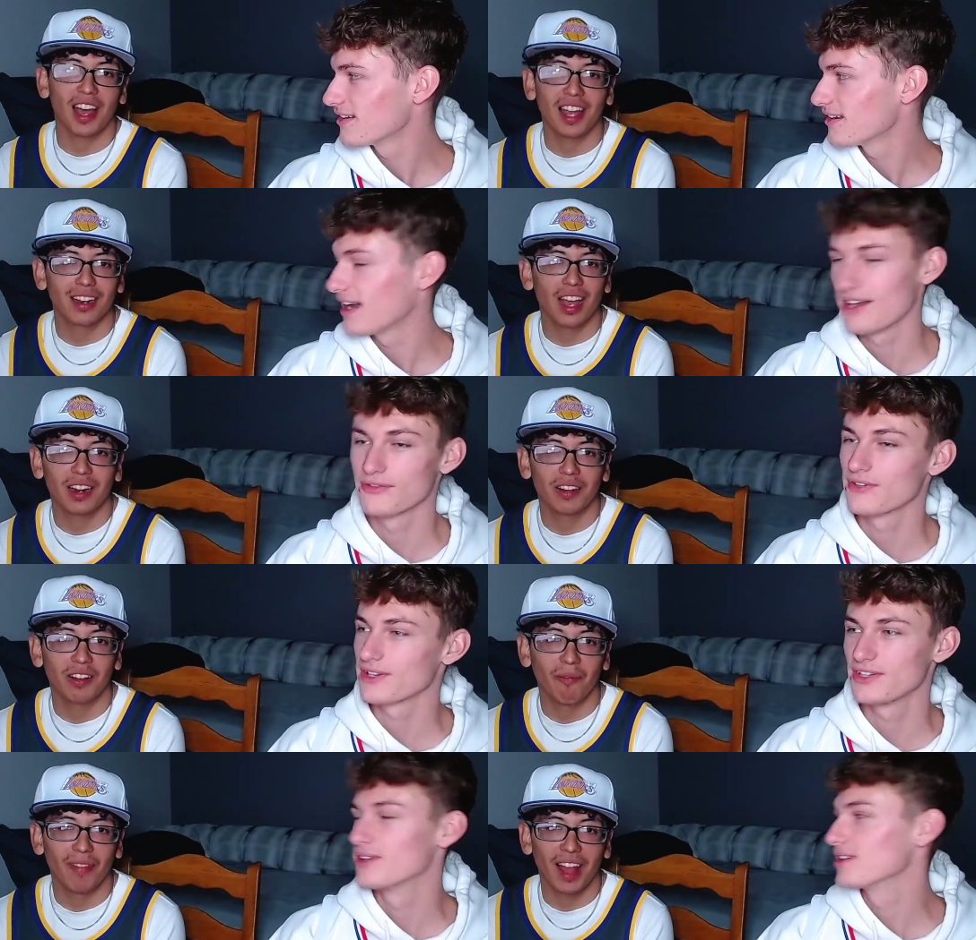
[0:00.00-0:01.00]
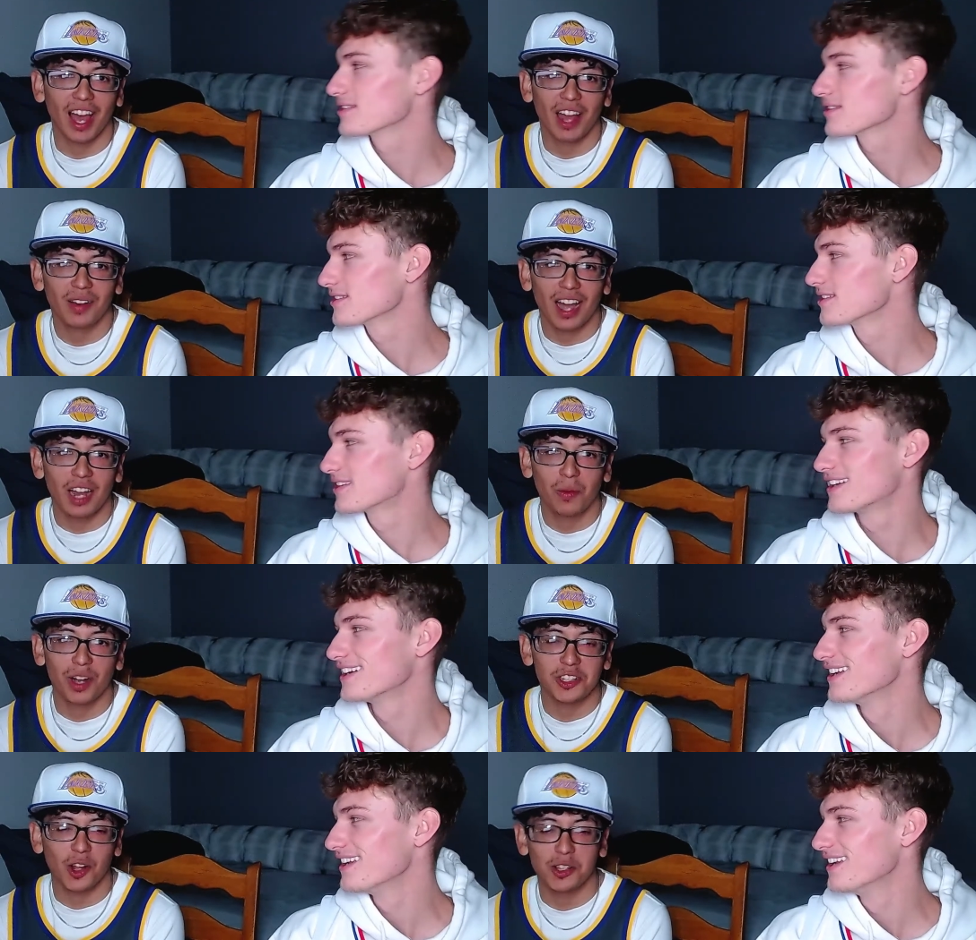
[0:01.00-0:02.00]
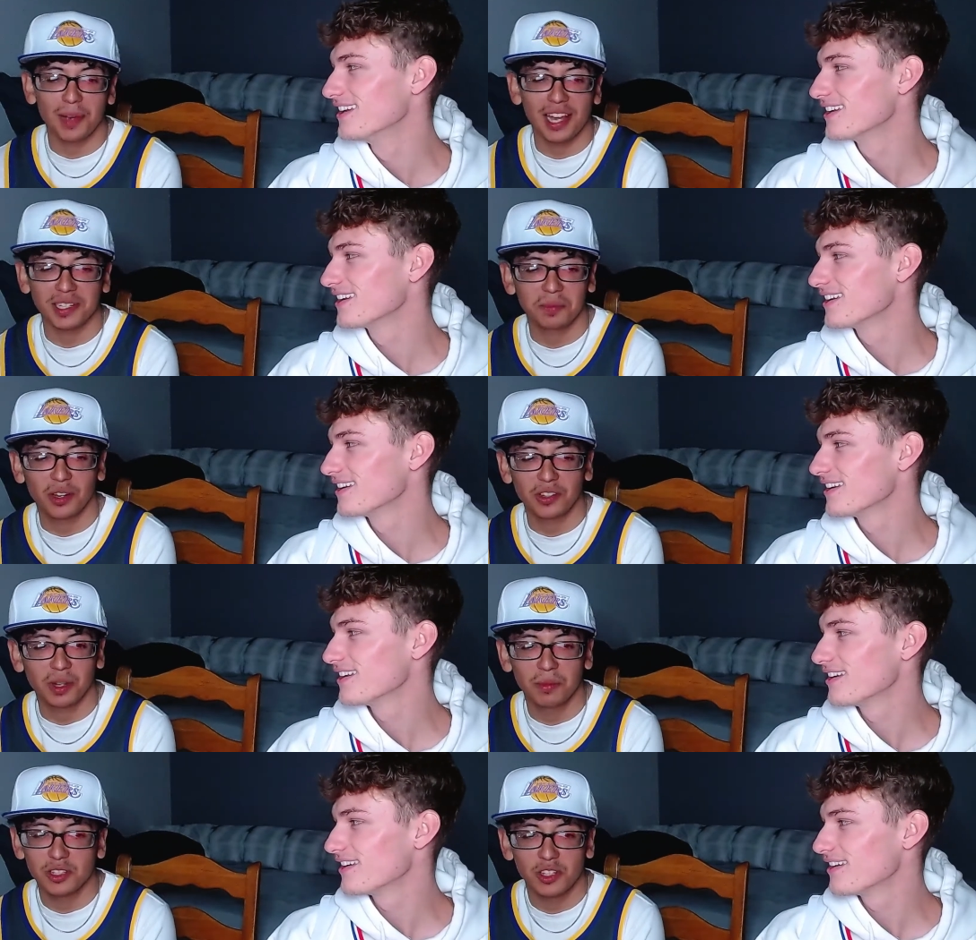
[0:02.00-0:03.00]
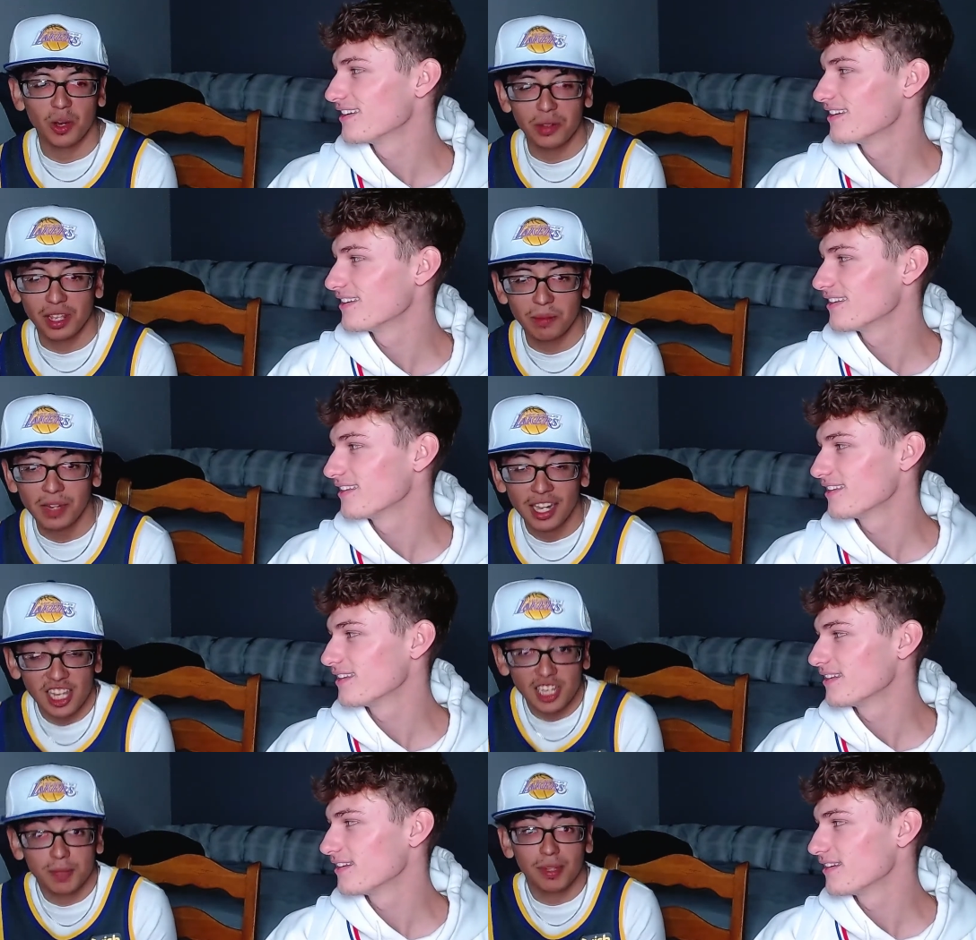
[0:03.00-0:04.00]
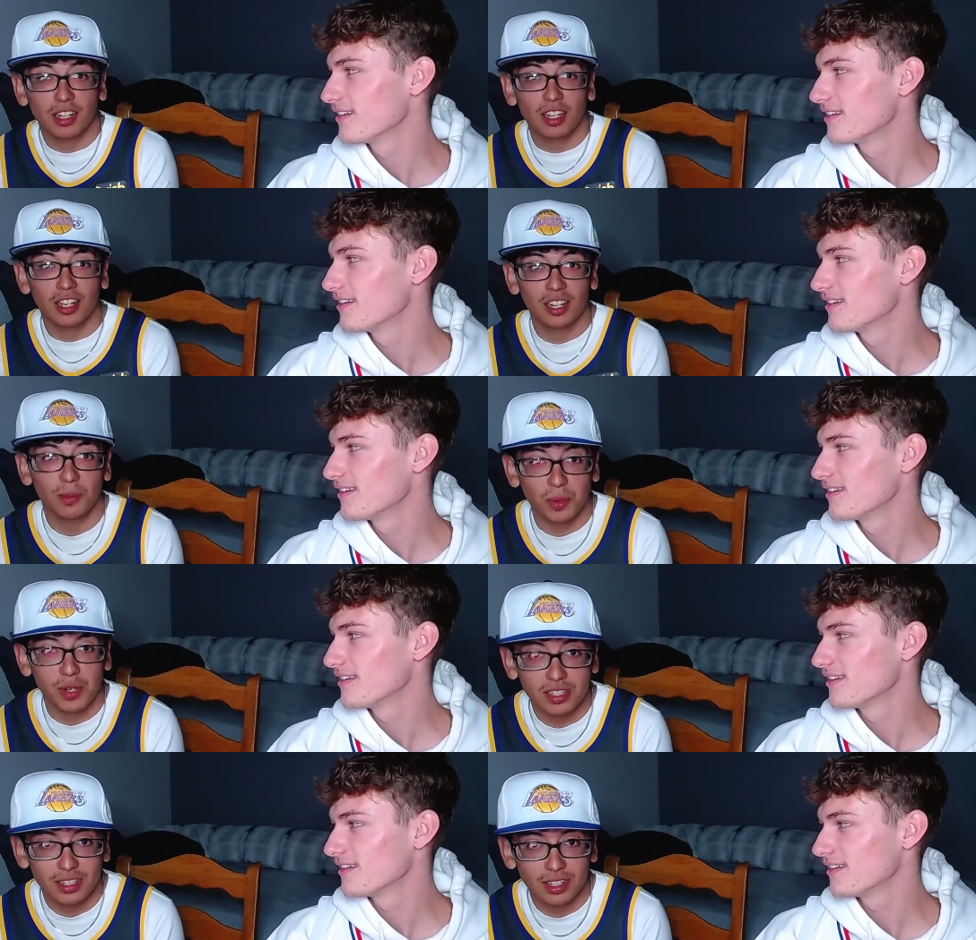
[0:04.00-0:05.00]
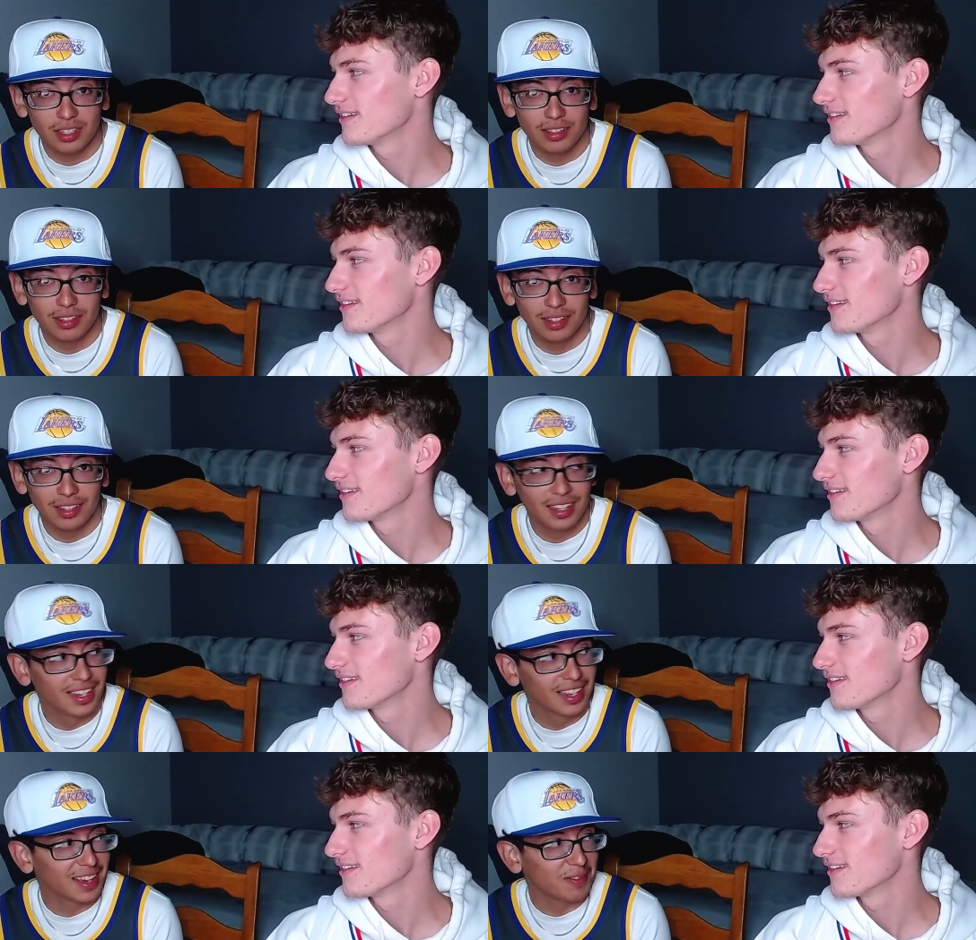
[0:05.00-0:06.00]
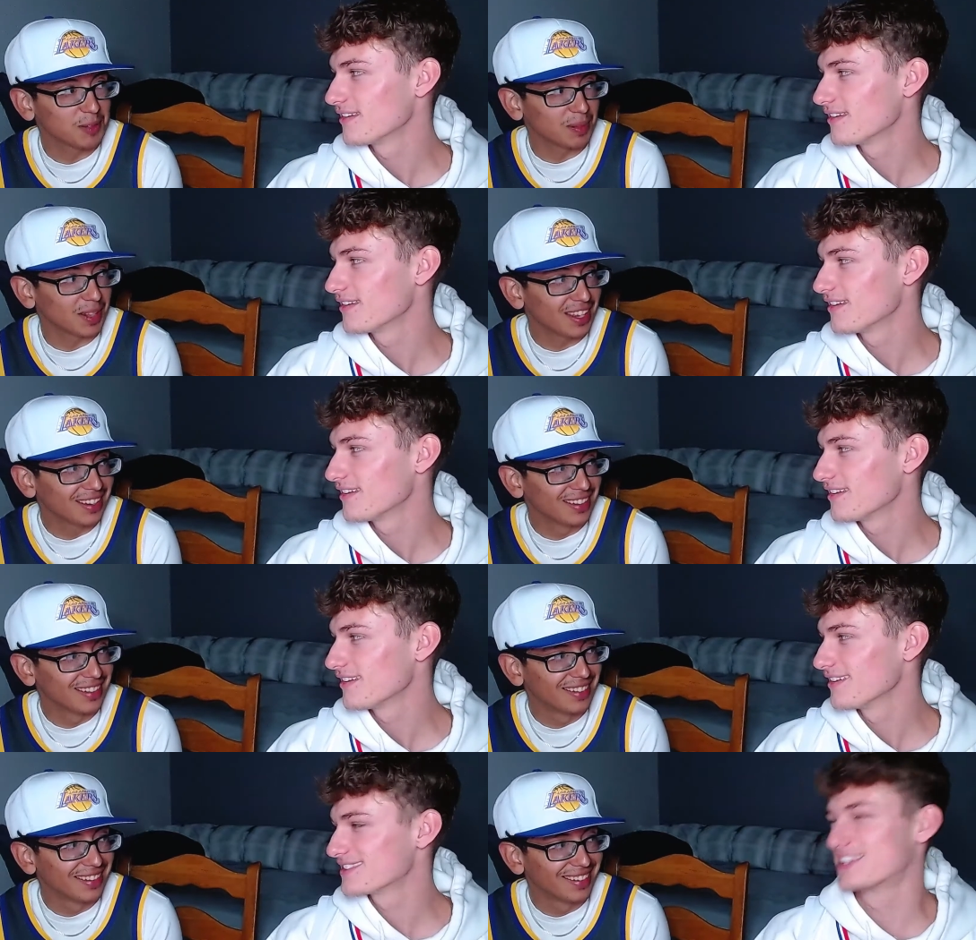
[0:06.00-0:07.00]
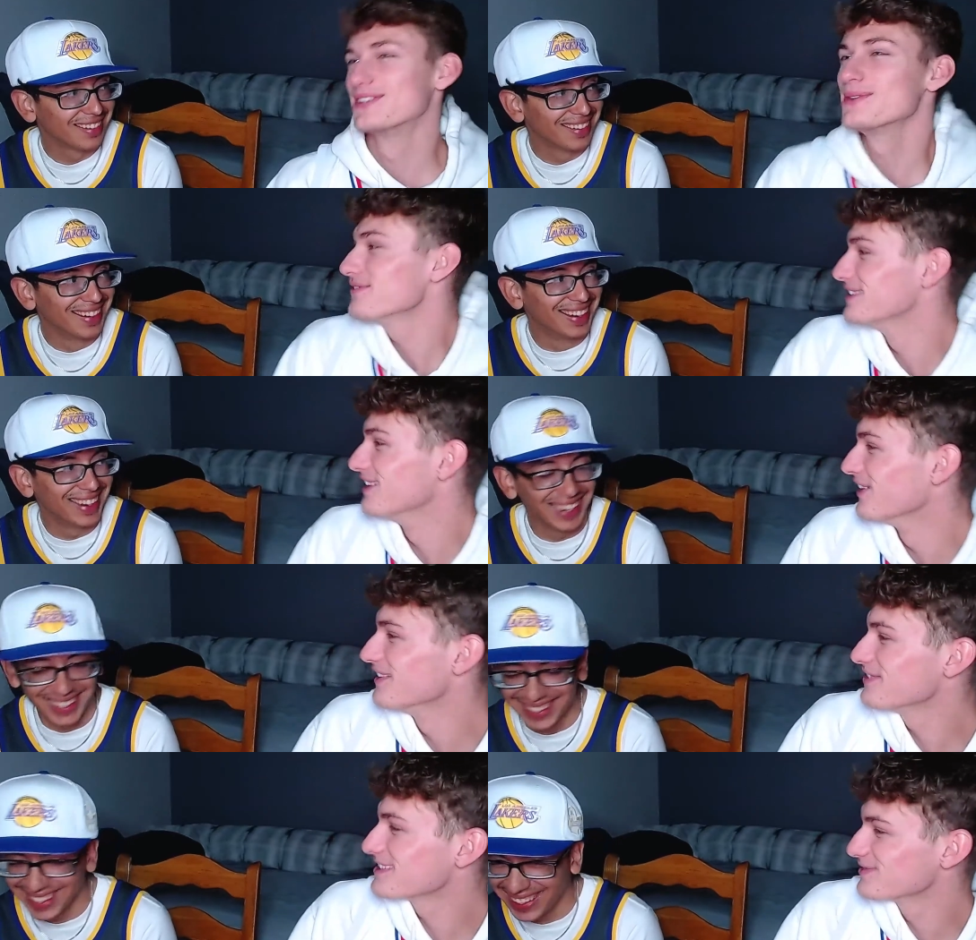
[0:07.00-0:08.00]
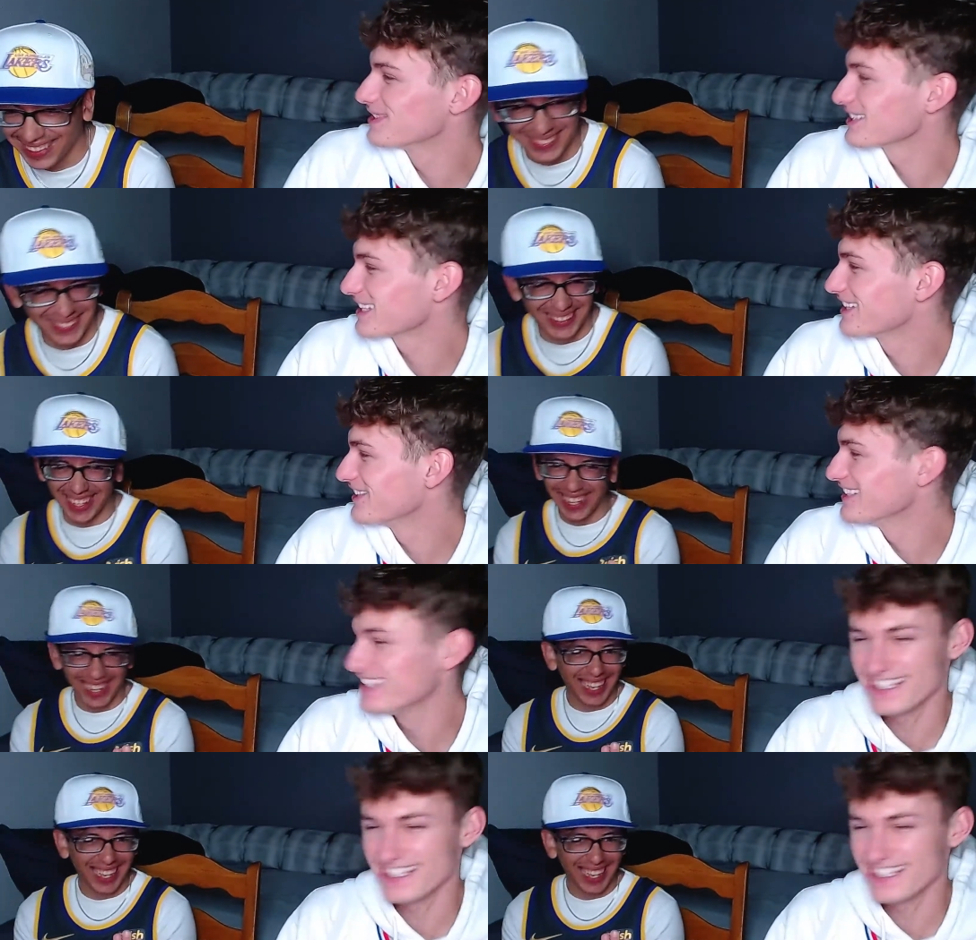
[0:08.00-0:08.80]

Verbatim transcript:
Speaker 1: I
Speaker 2: don't fucking know, honestly. I don't watch college basketball, so I'm gonna just go with him. He's been looking good in the preseason. If he's played, you don't even know if he's
Speaker 1: been looking good.